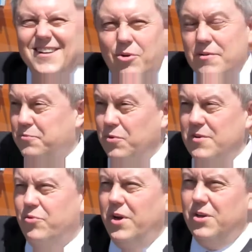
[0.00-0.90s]
We've
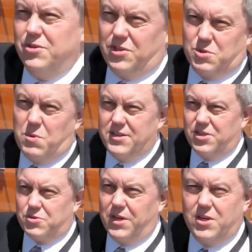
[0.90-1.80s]
reused as much
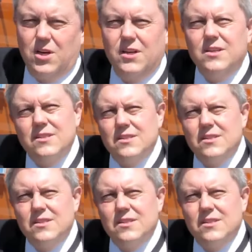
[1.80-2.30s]
as we could.